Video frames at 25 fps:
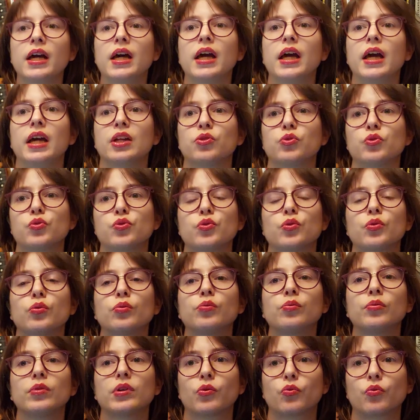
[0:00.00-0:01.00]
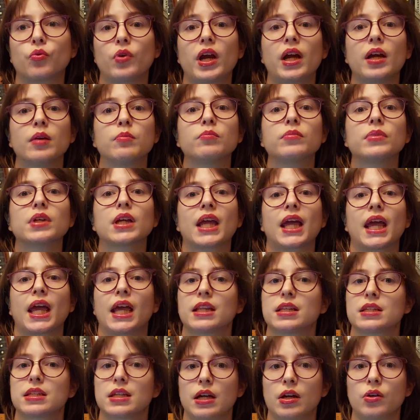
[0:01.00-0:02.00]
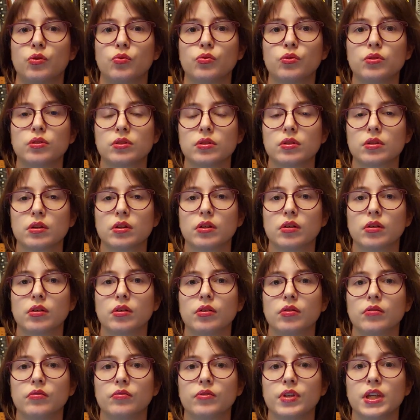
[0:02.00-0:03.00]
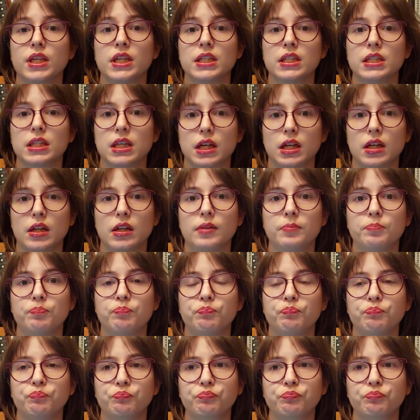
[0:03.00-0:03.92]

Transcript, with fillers: and so Graham gets out of his cell.